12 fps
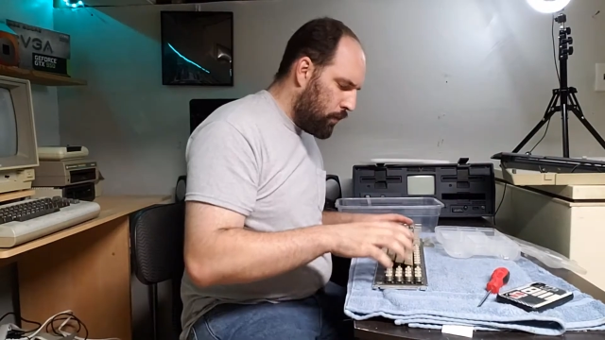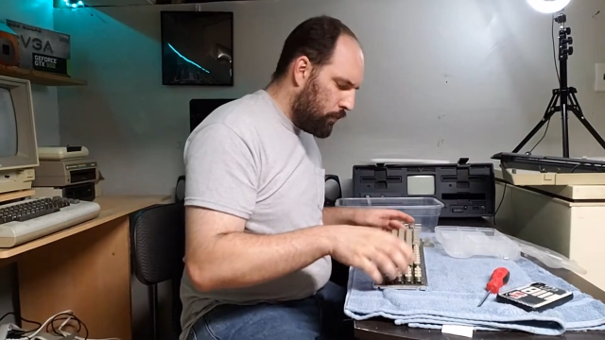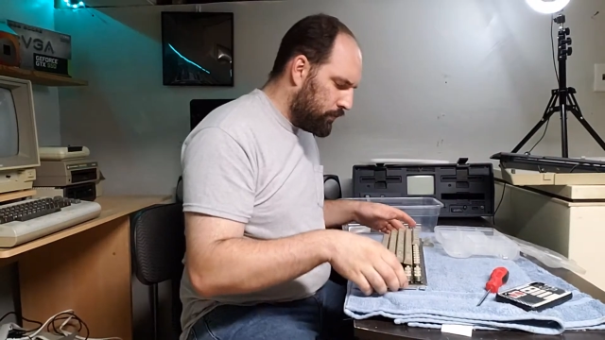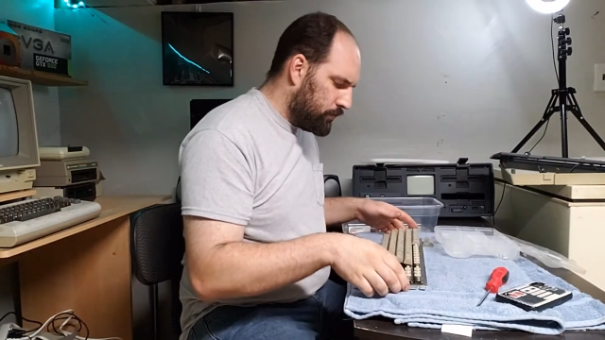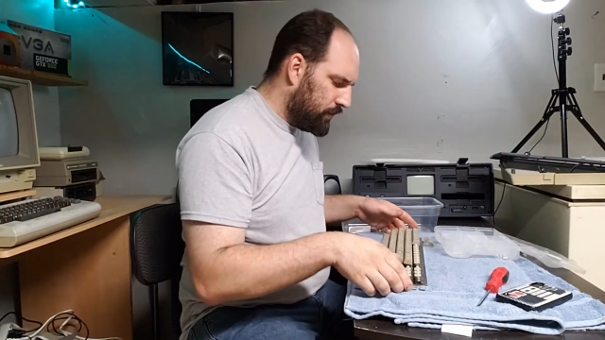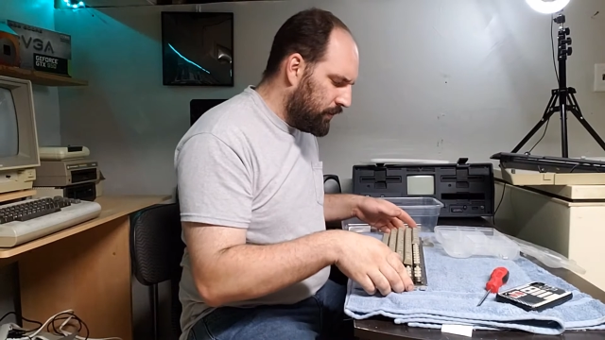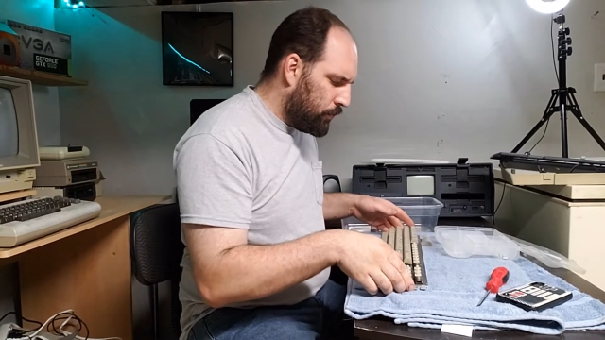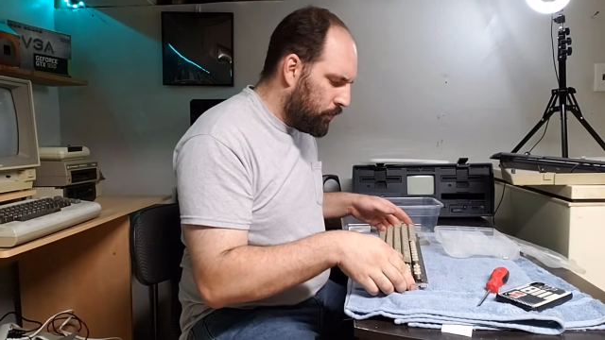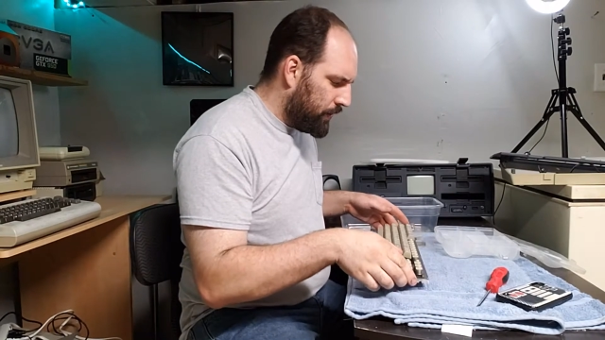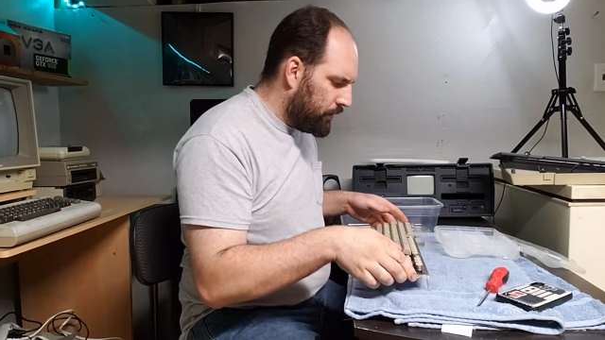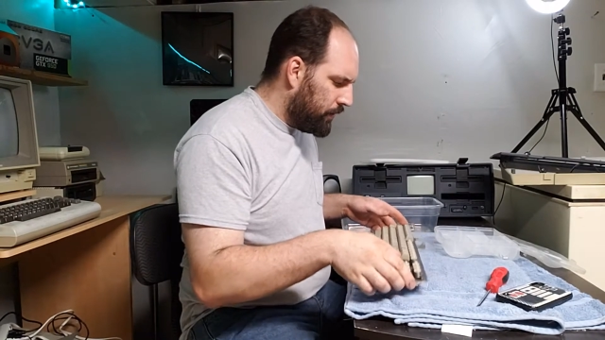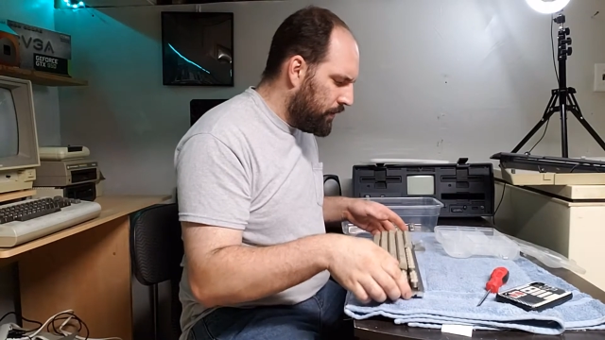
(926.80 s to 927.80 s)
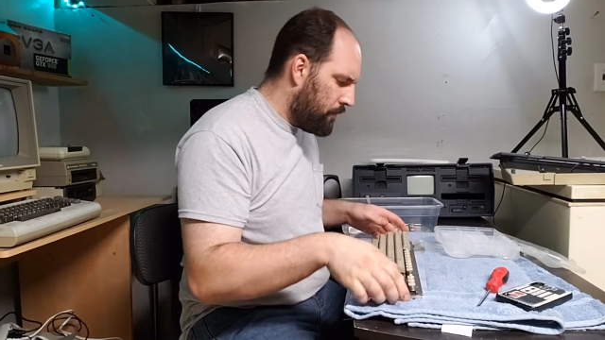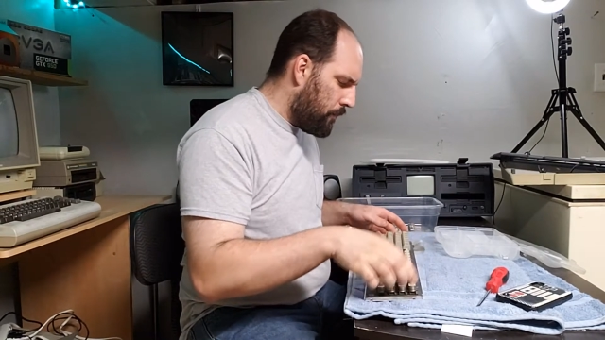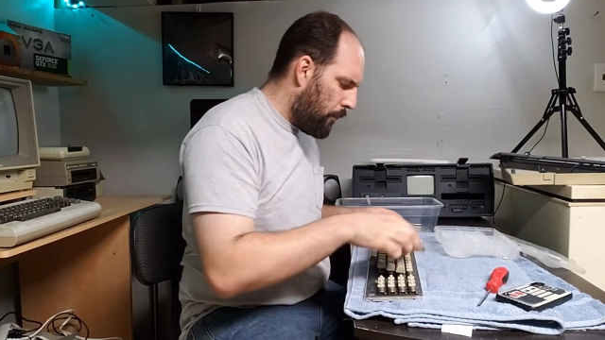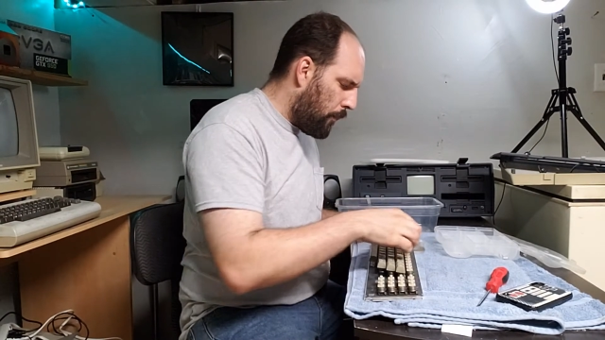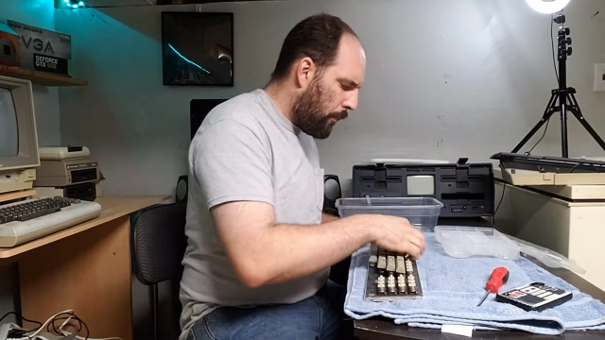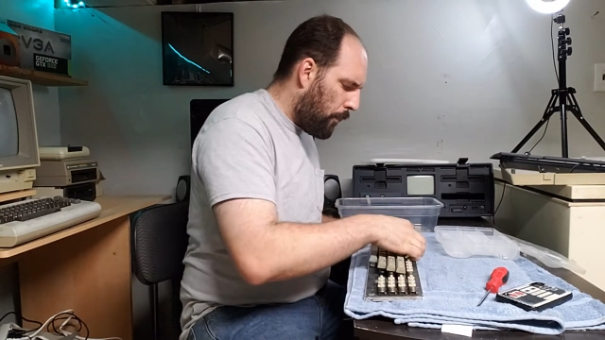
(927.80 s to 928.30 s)
What's really weird,
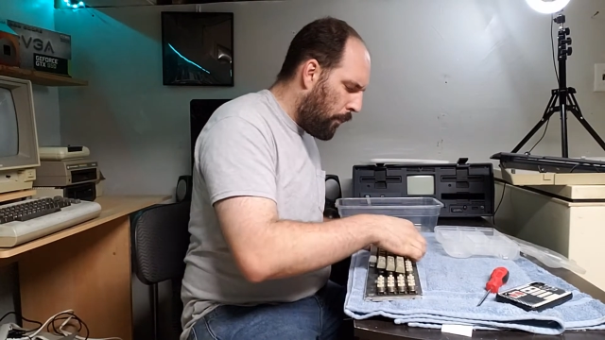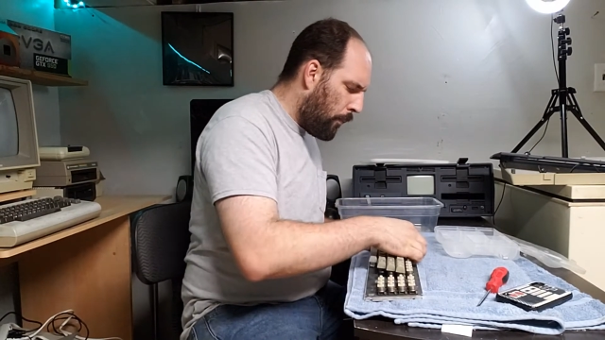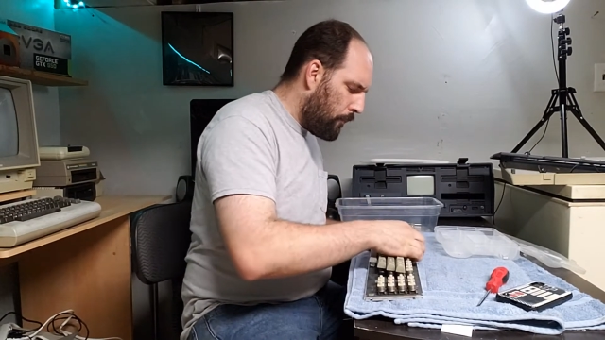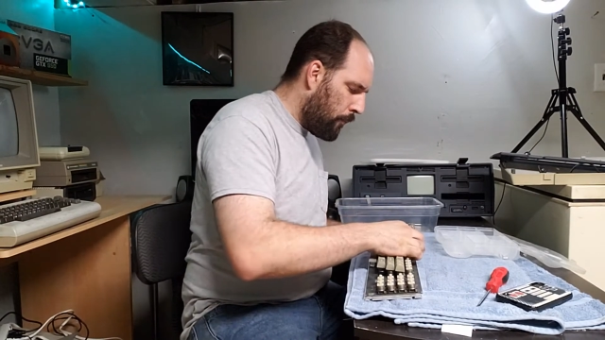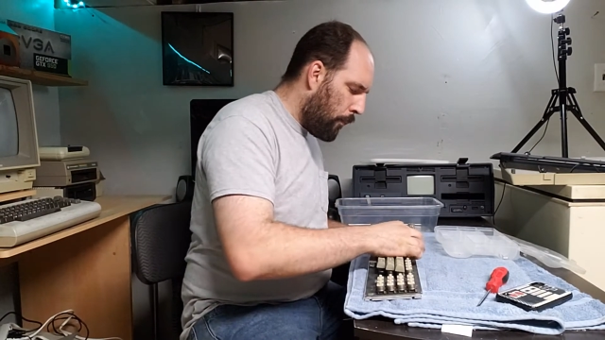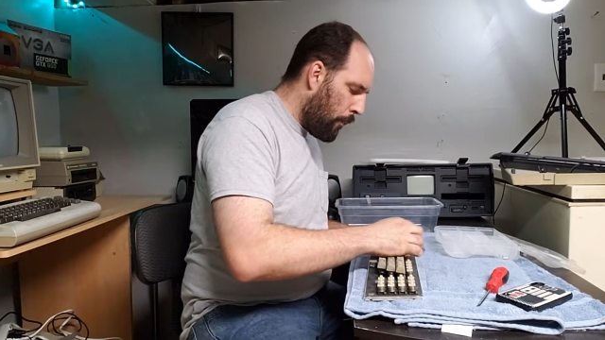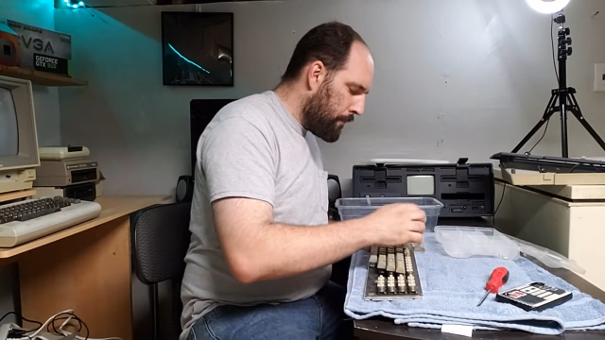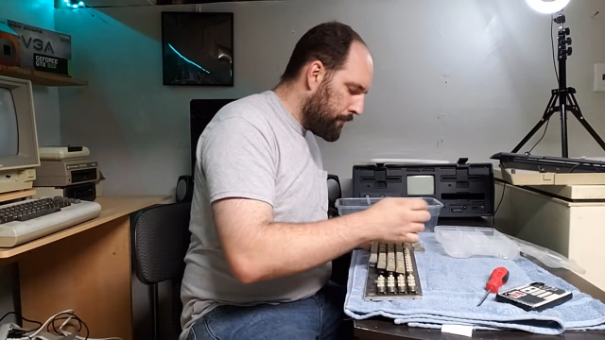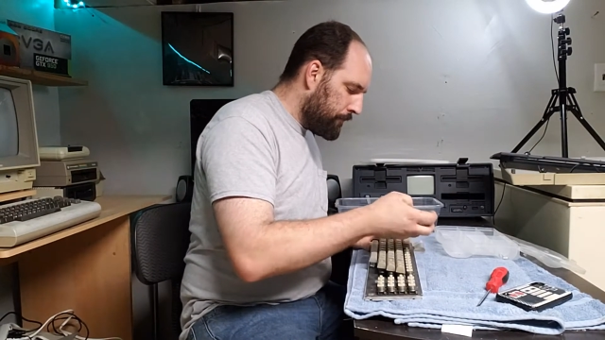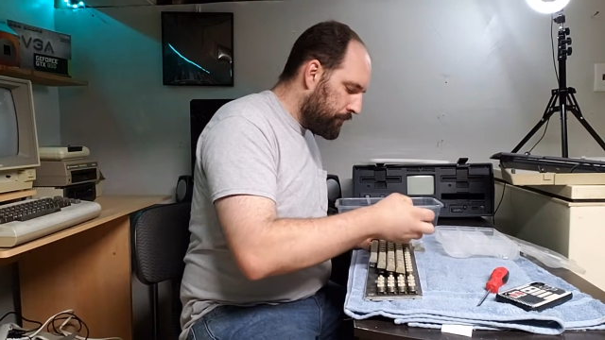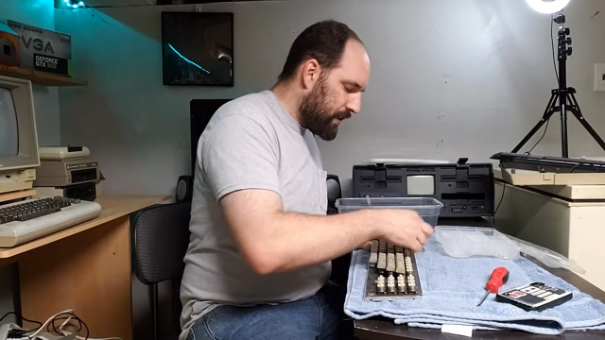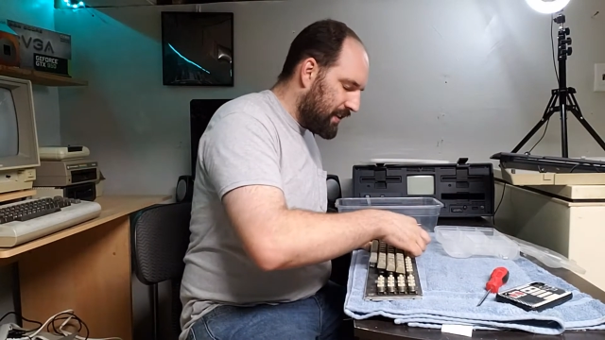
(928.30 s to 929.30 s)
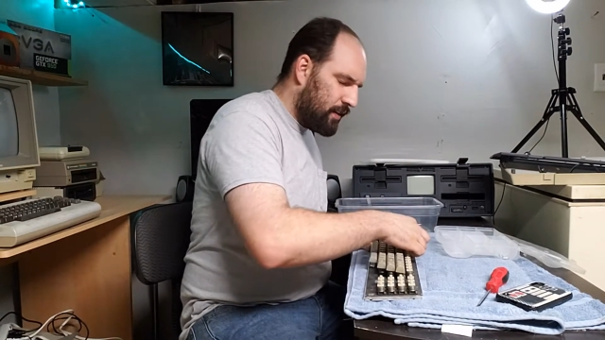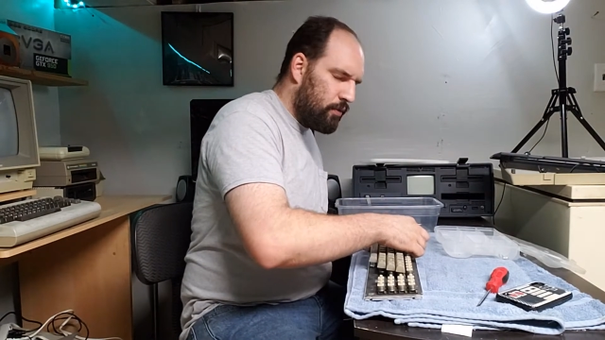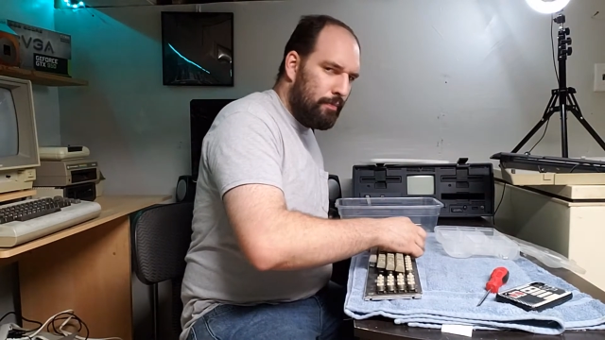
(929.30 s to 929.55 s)
I